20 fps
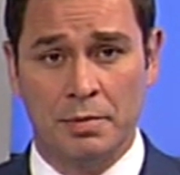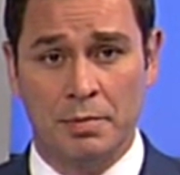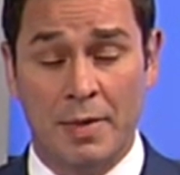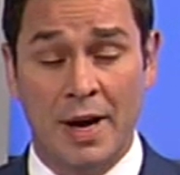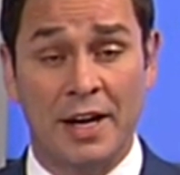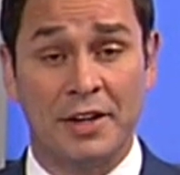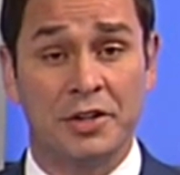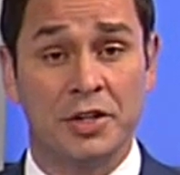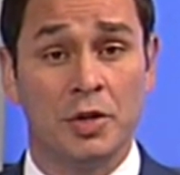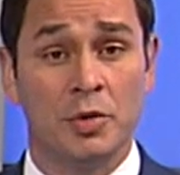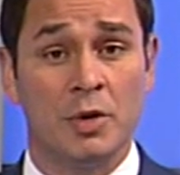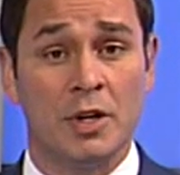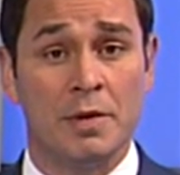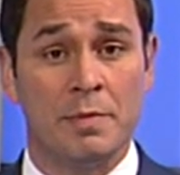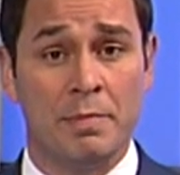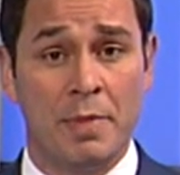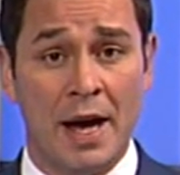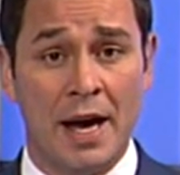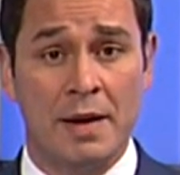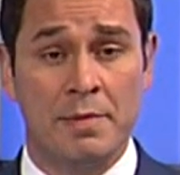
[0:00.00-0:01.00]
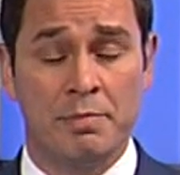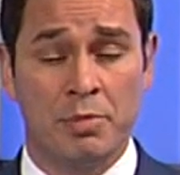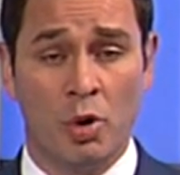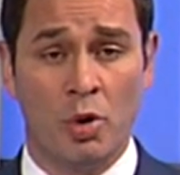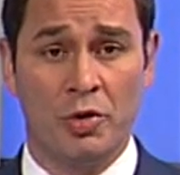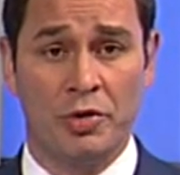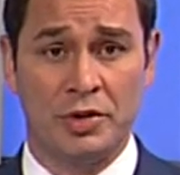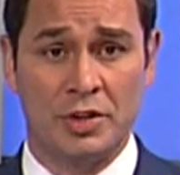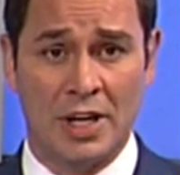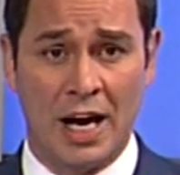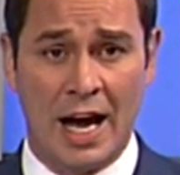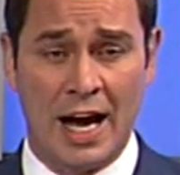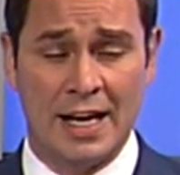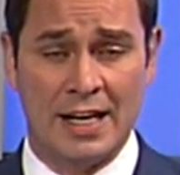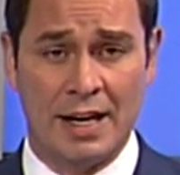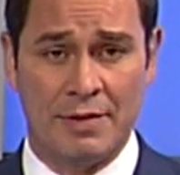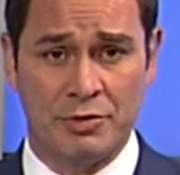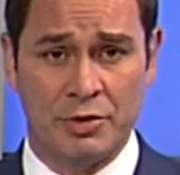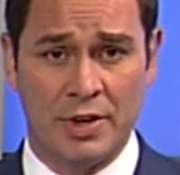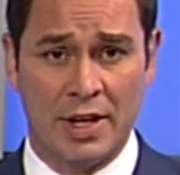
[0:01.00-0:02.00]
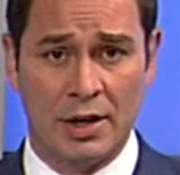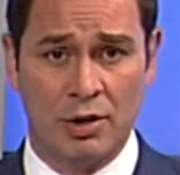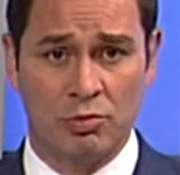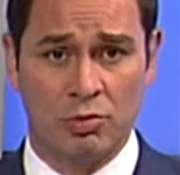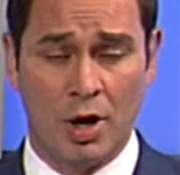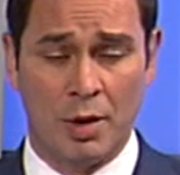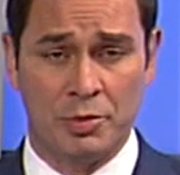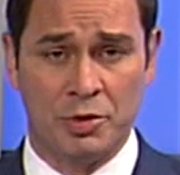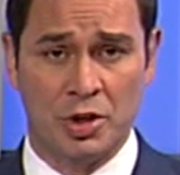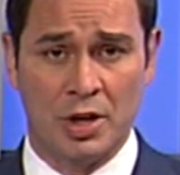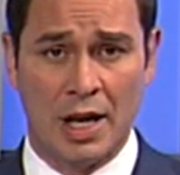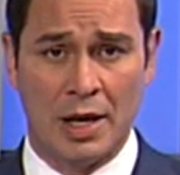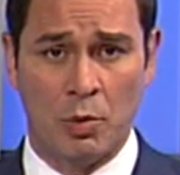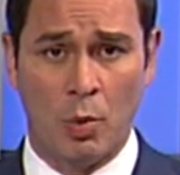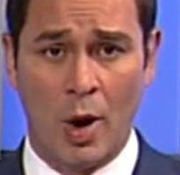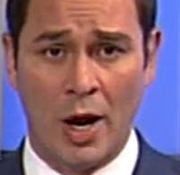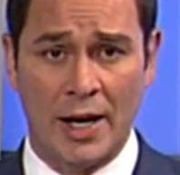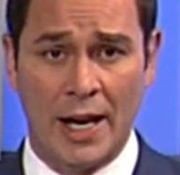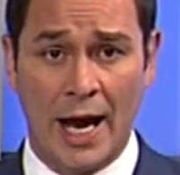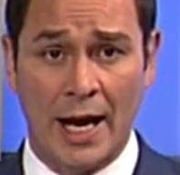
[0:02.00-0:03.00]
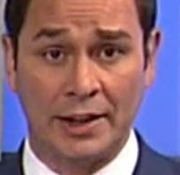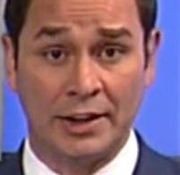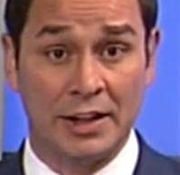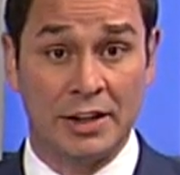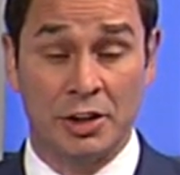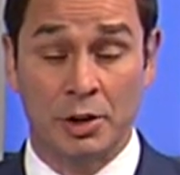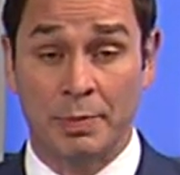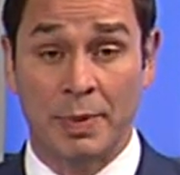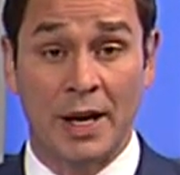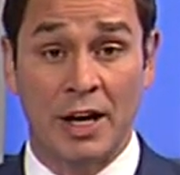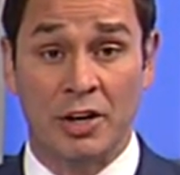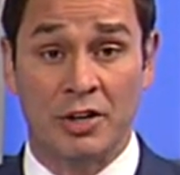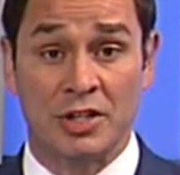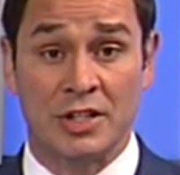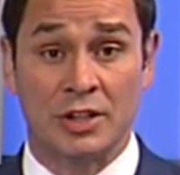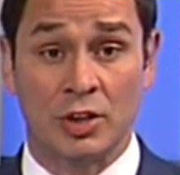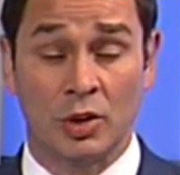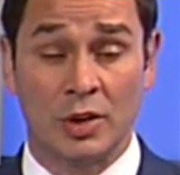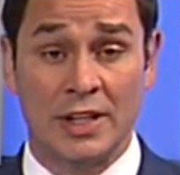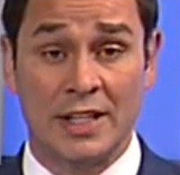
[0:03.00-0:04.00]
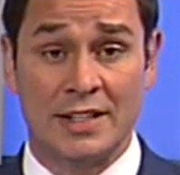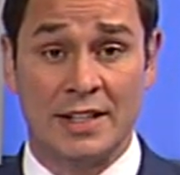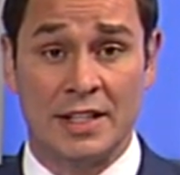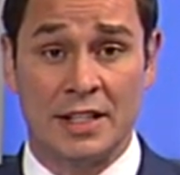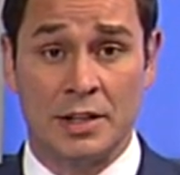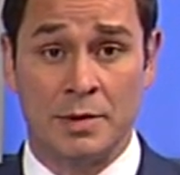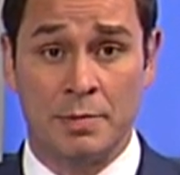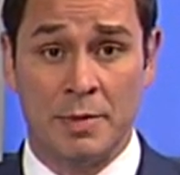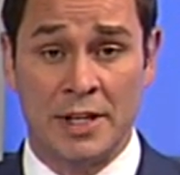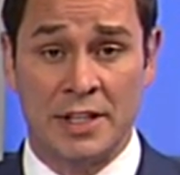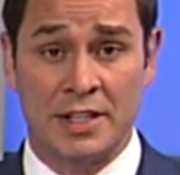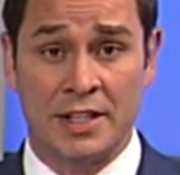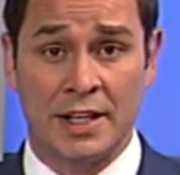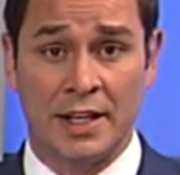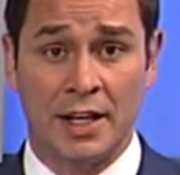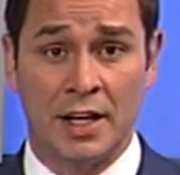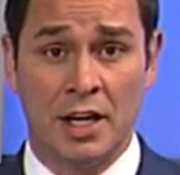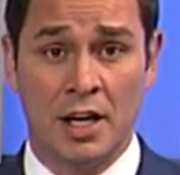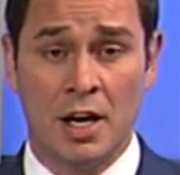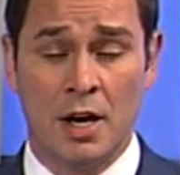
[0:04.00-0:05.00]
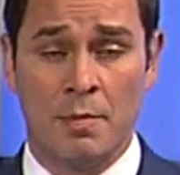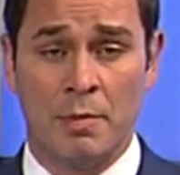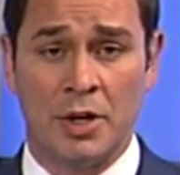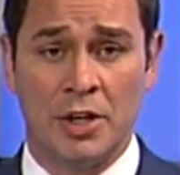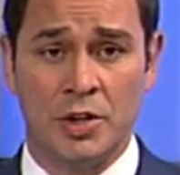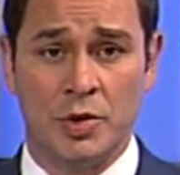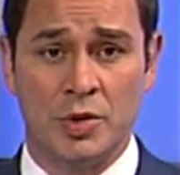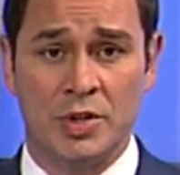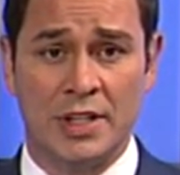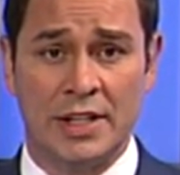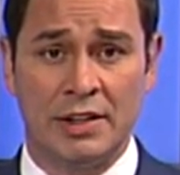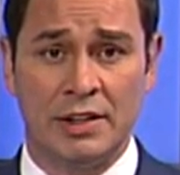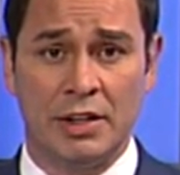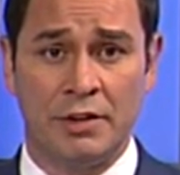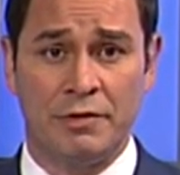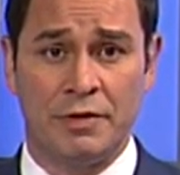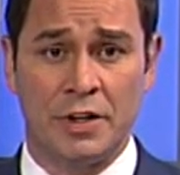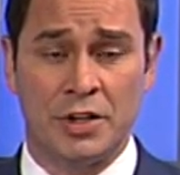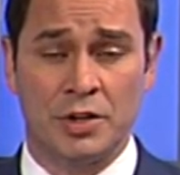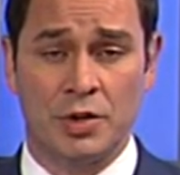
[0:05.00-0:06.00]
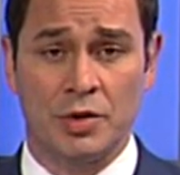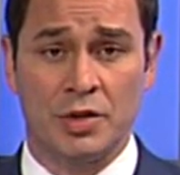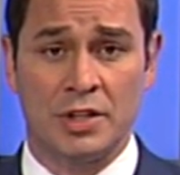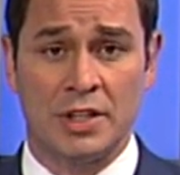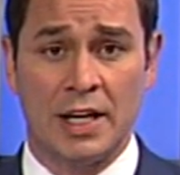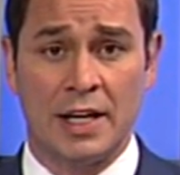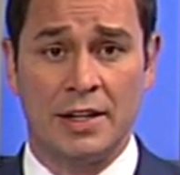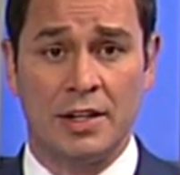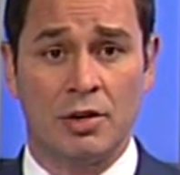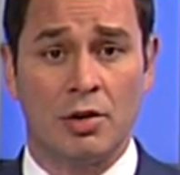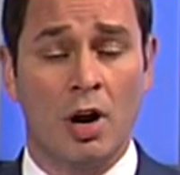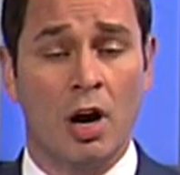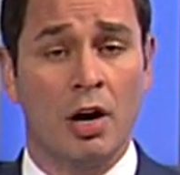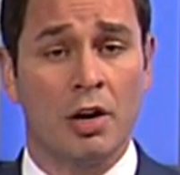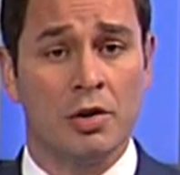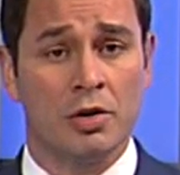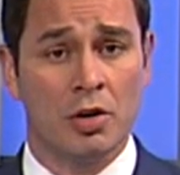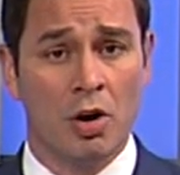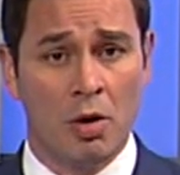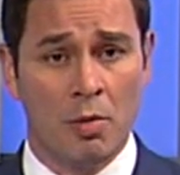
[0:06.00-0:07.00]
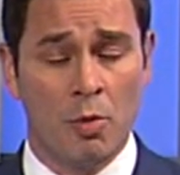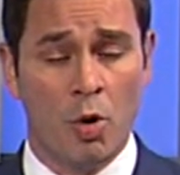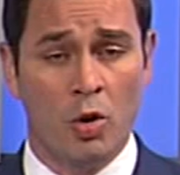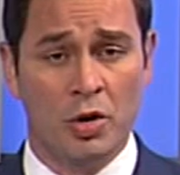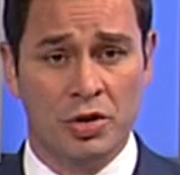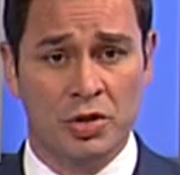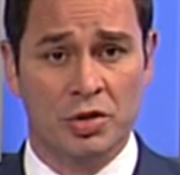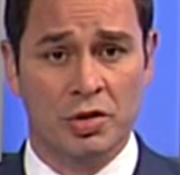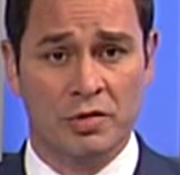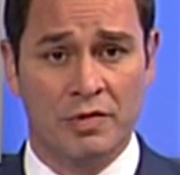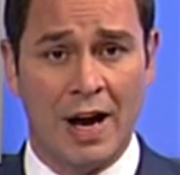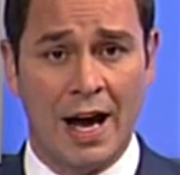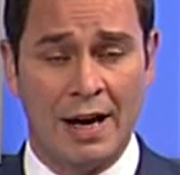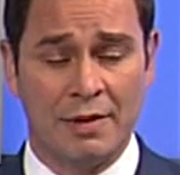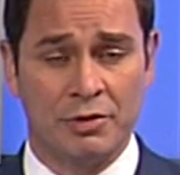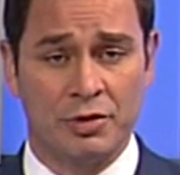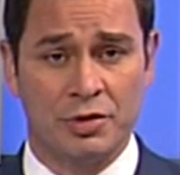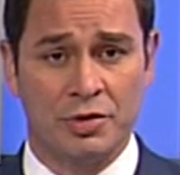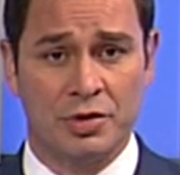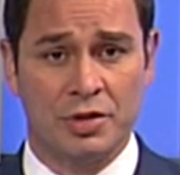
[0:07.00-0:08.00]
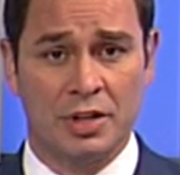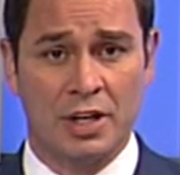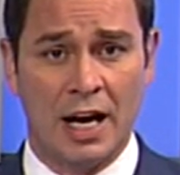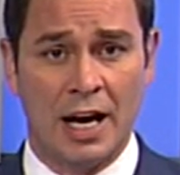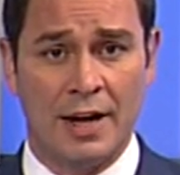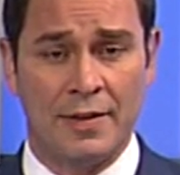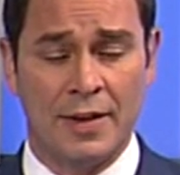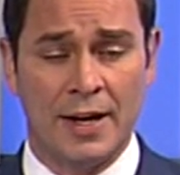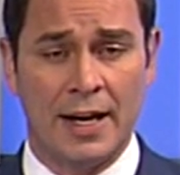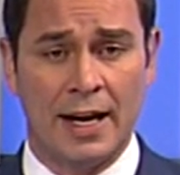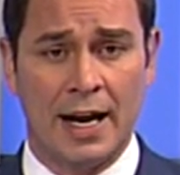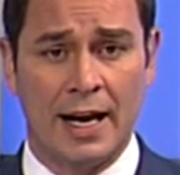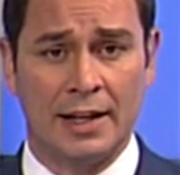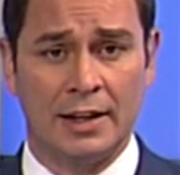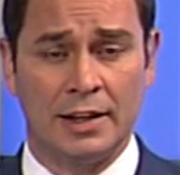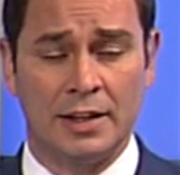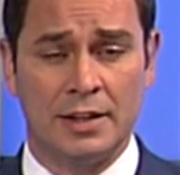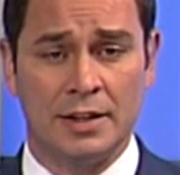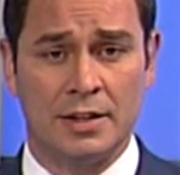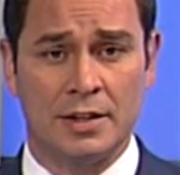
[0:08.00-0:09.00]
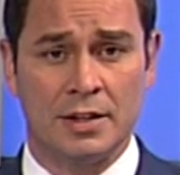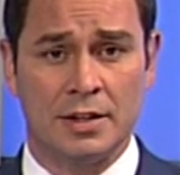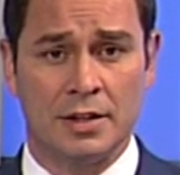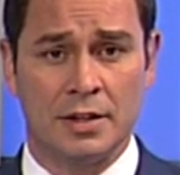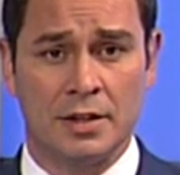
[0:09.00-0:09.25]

Matthew and Ben both died after that eruption on White Island. Their parents still listed as missing, but New Zealand officials say there are no more survivors on that island.